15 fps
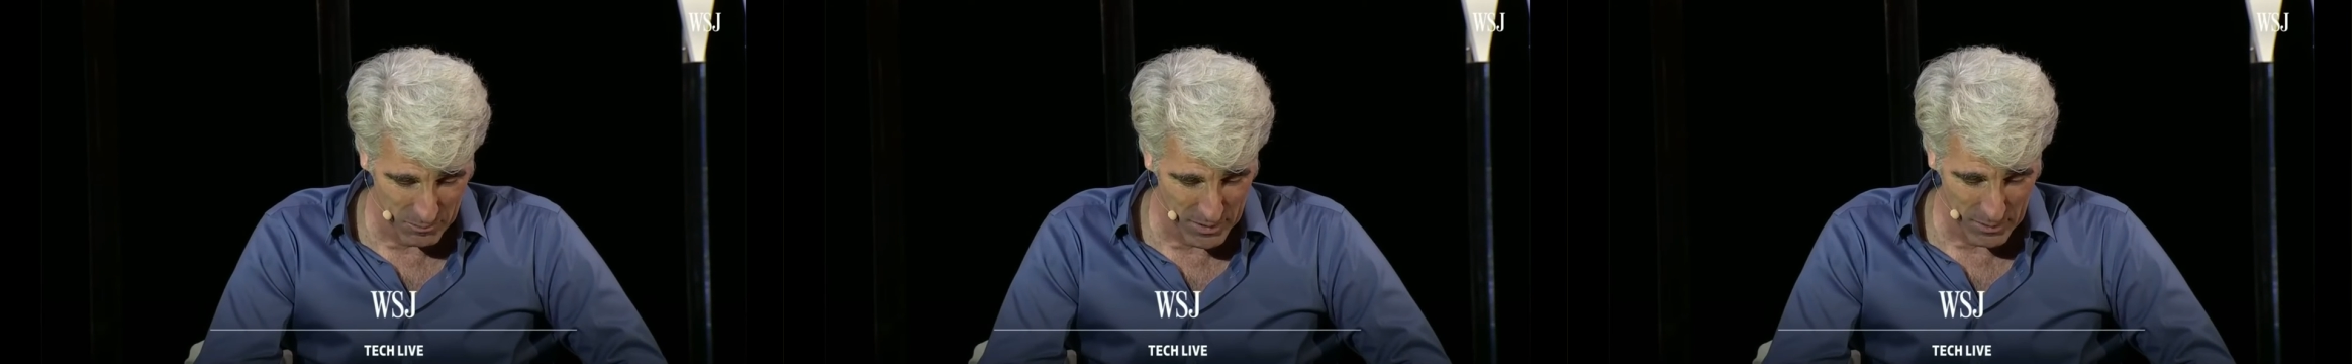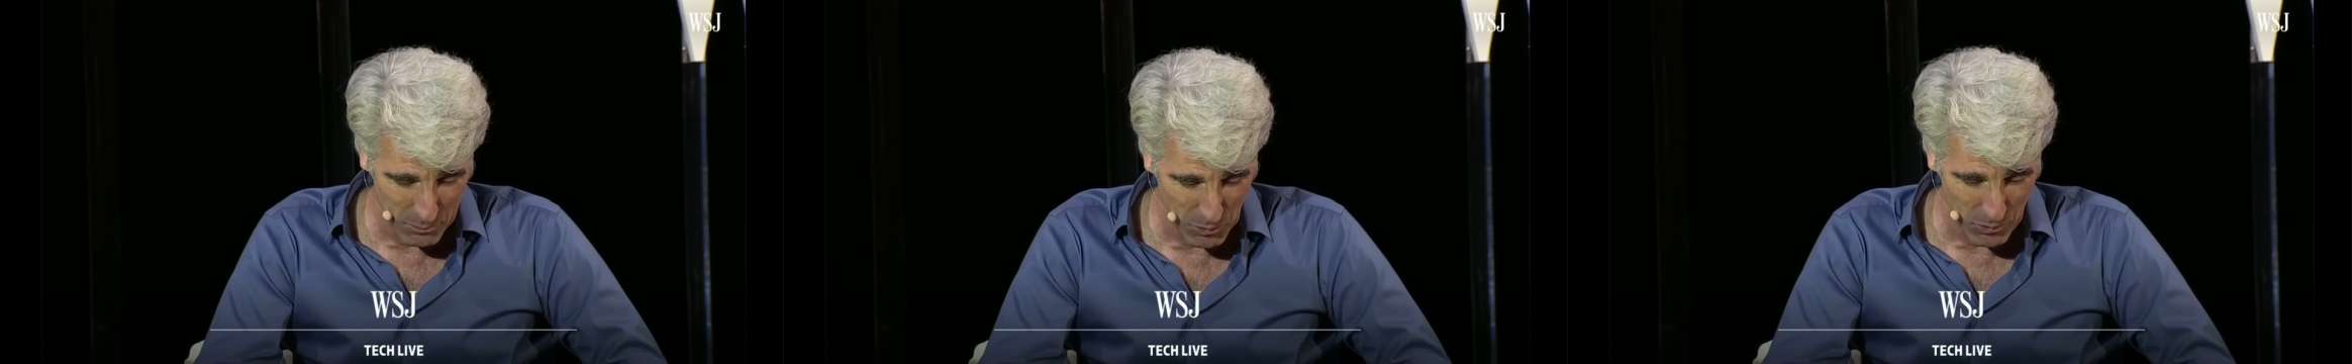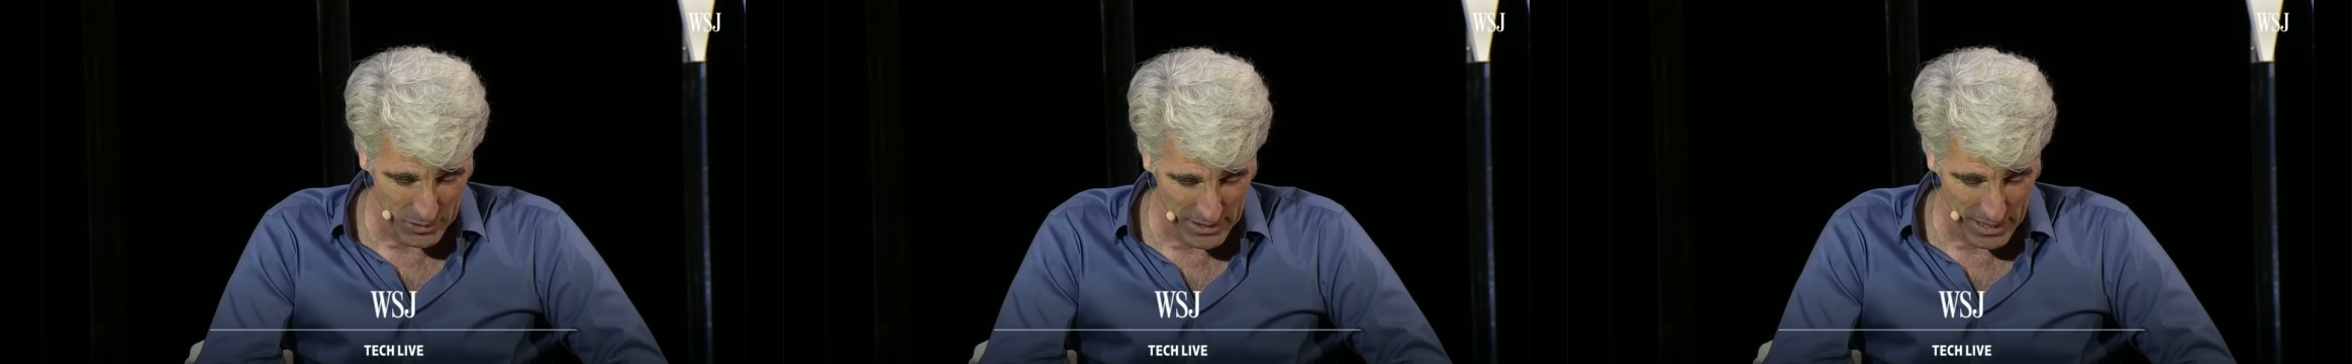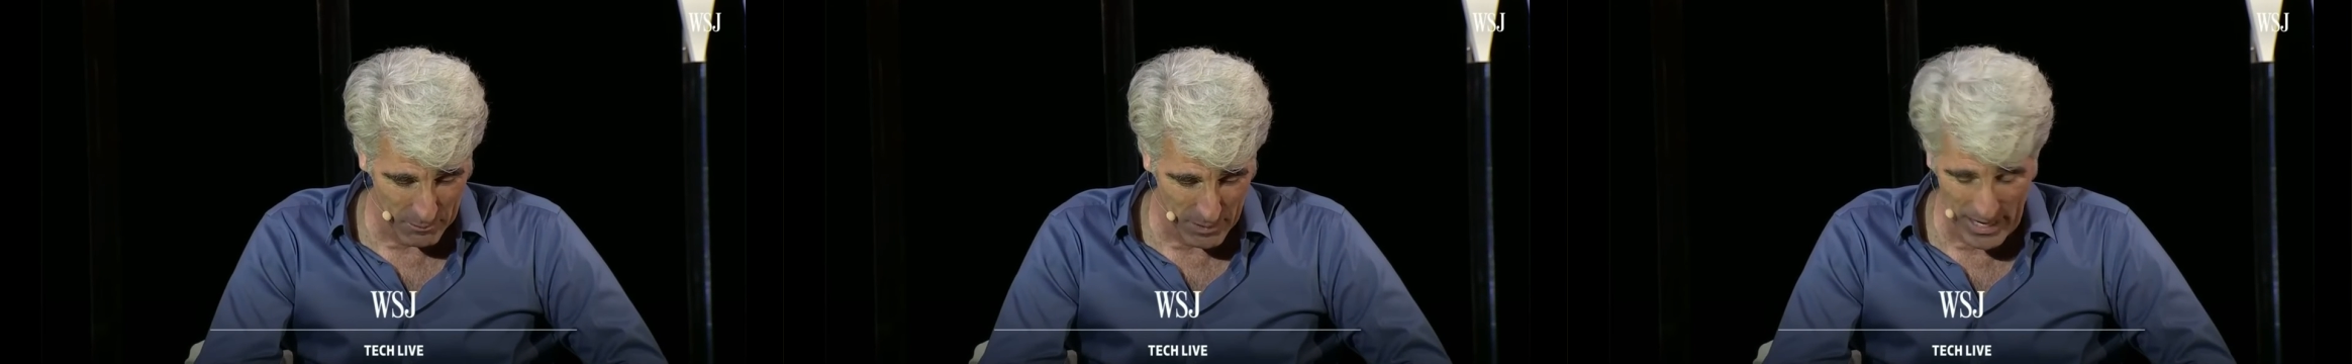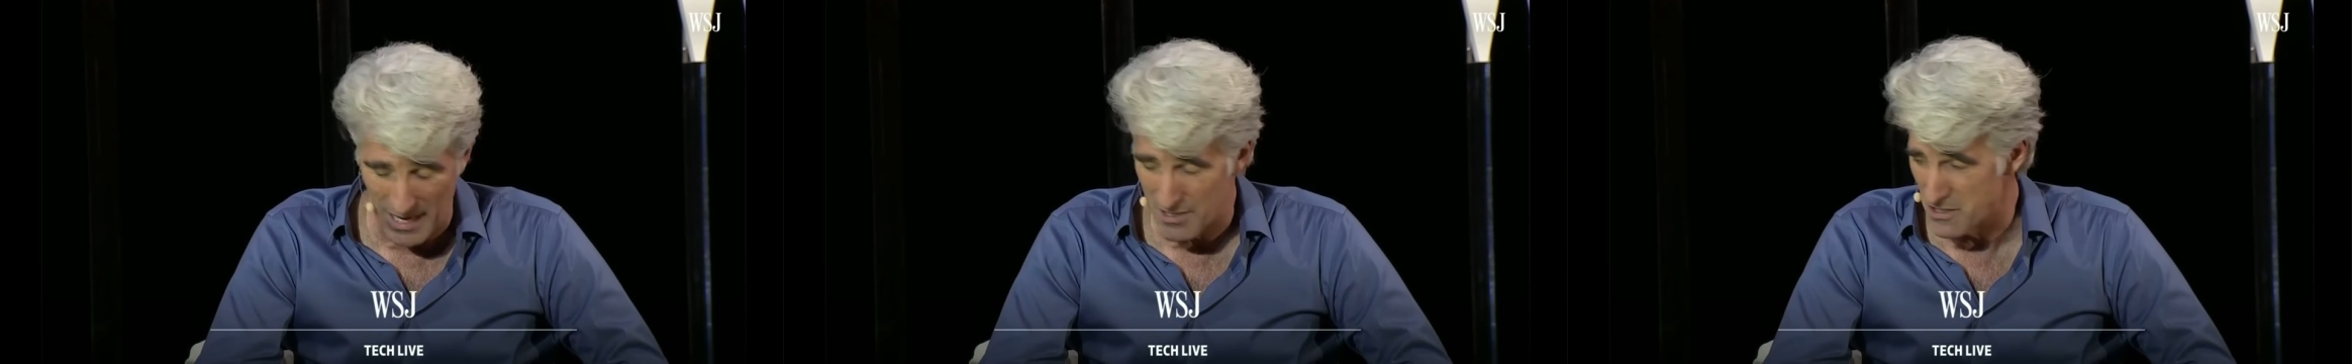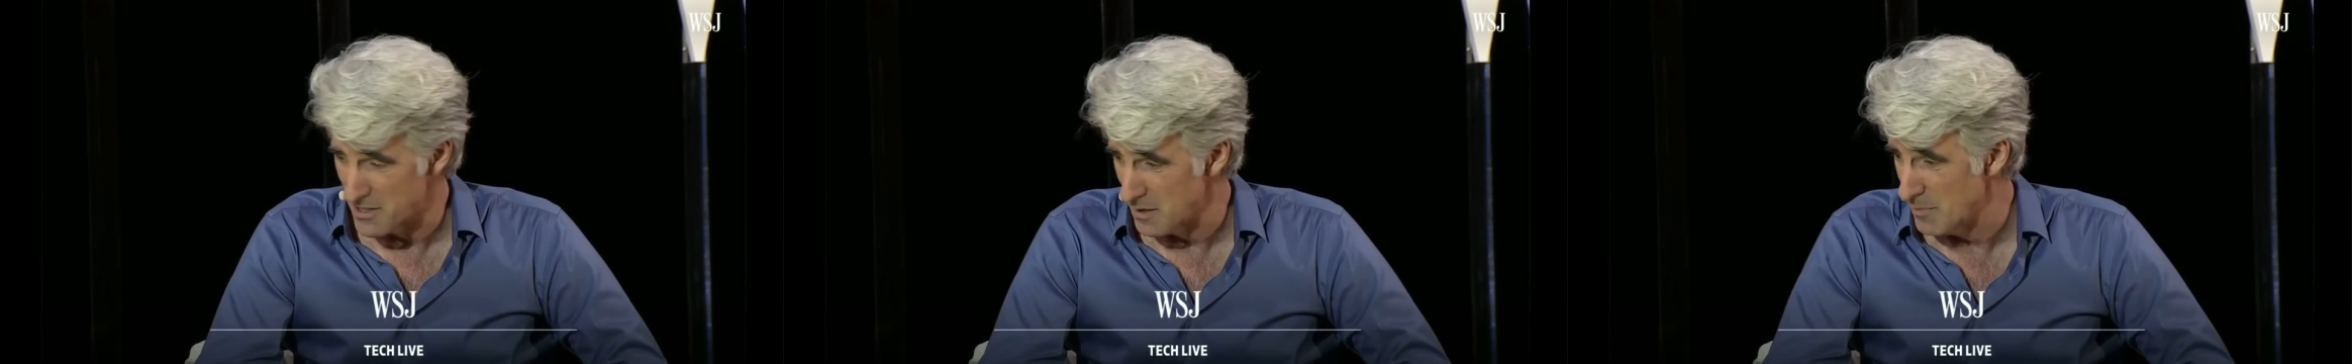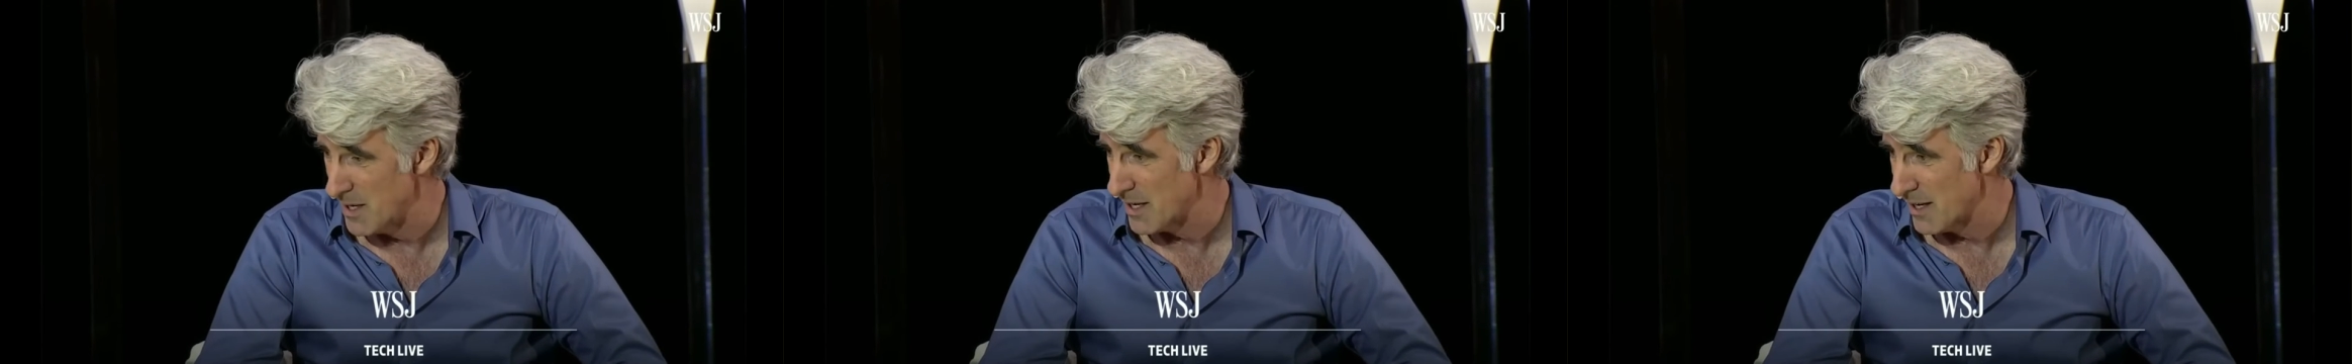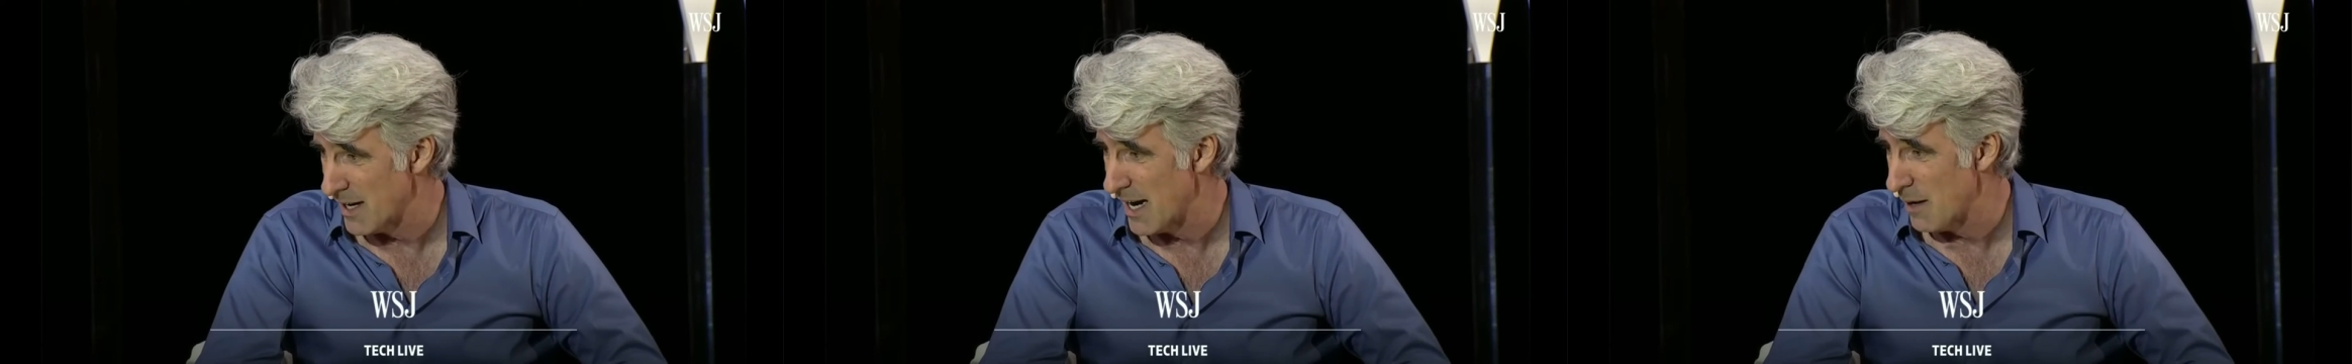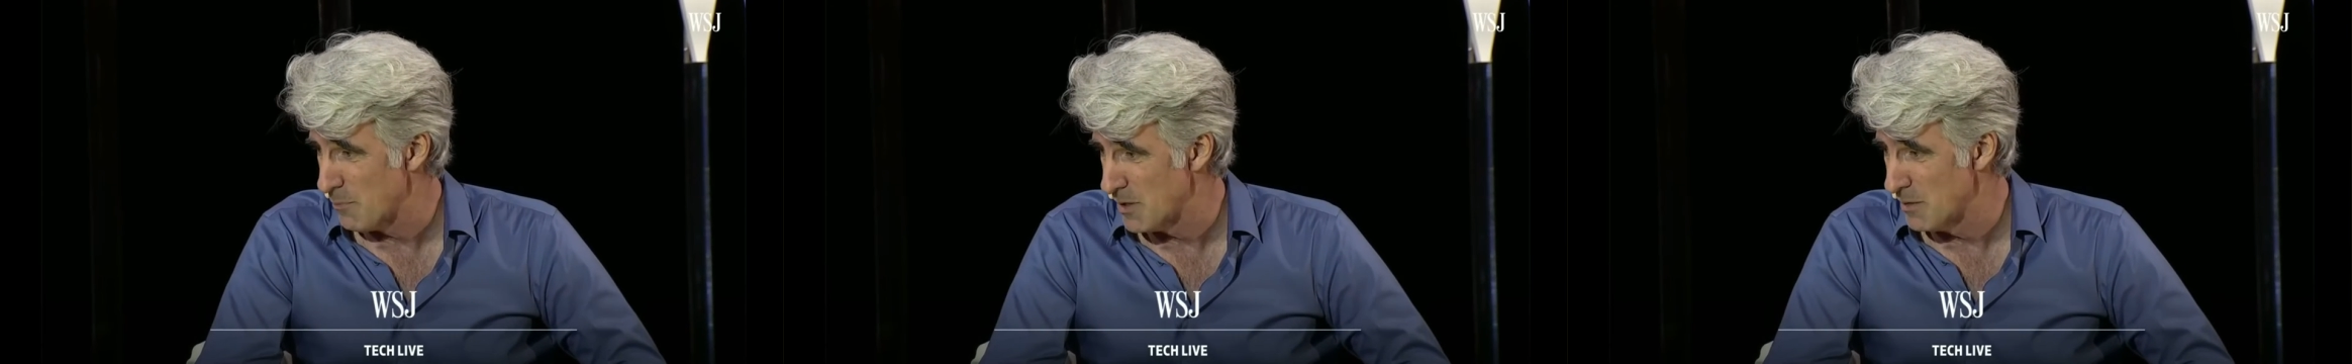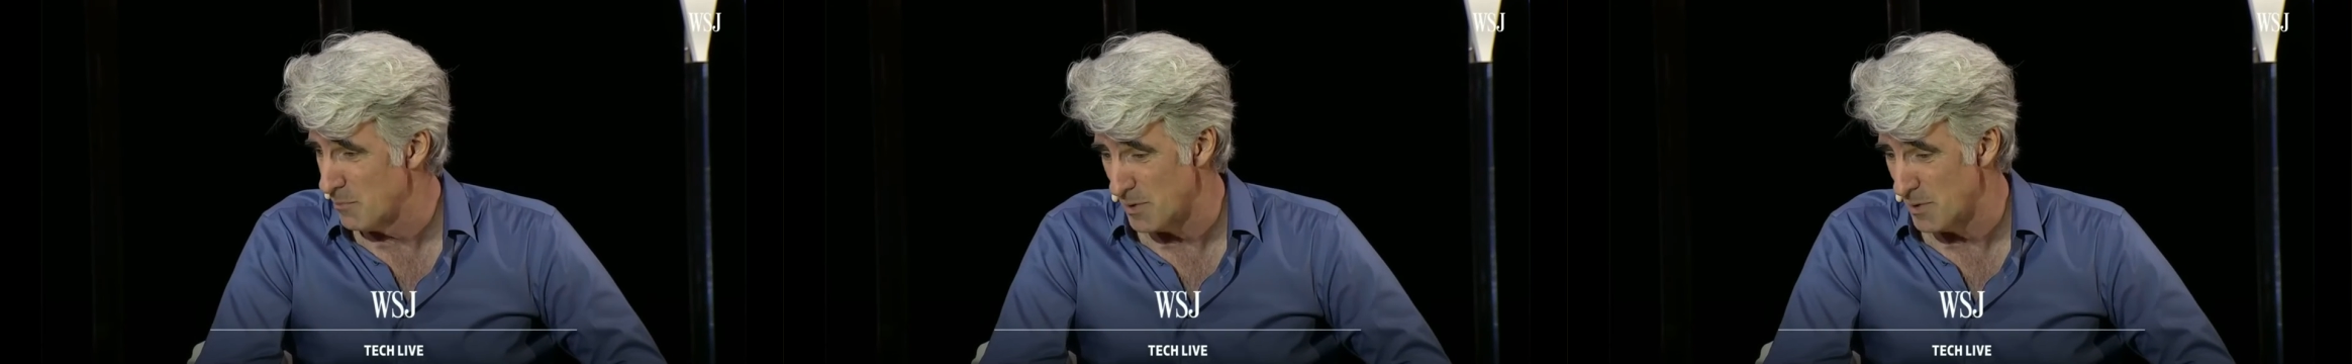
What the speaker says: people with that passion to make it happen.